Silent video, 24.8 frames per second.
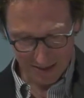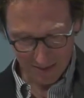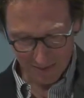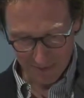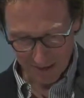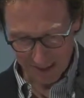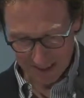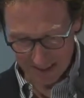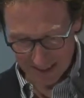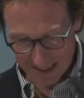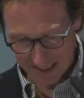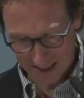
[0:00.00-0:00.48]

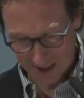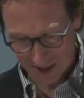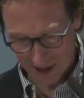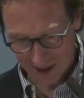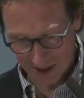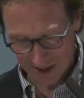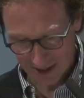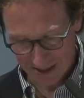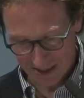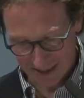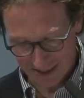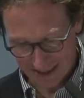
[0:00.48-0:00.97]

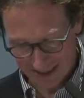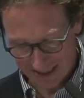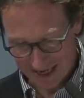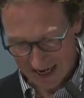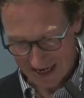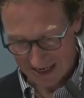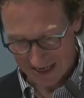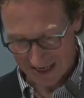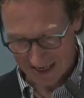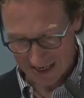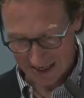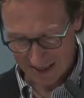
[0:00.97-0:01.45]
Besieging,
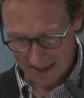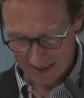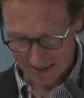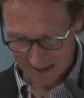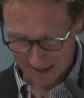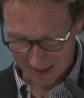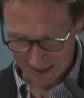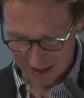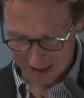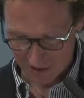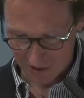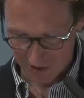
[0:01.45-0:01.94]
sacking,
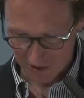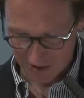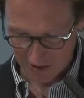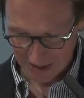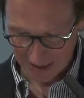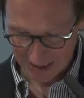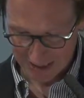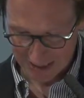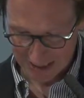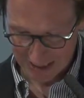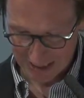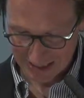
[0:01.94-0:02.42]

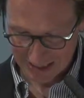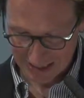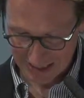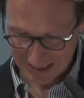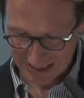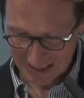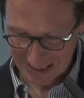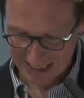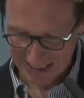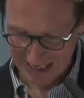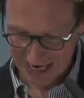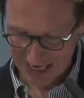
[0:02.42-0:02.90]
destroying
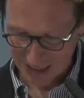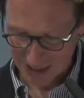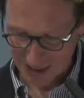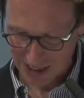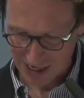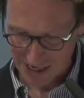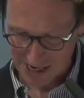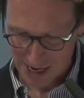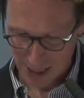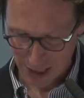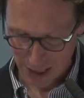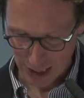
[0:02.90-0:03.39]
cities is
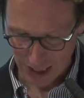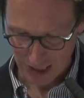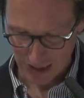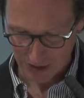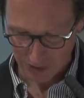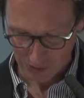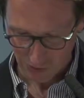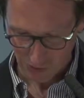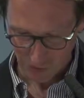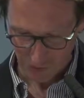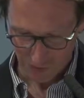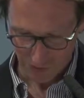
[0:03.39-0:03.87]
actually nothing
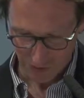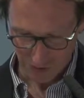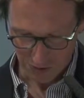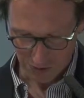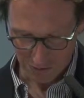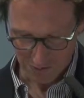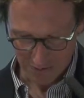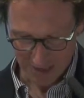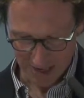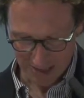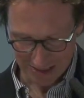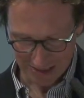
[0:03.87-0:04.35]
new for
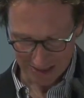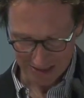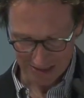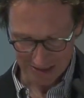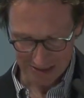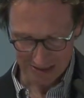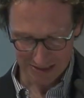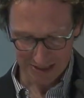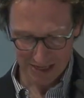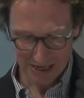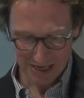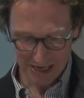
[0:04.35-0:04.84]

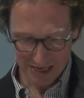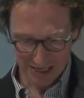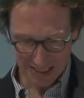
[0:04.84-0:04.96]
combatants,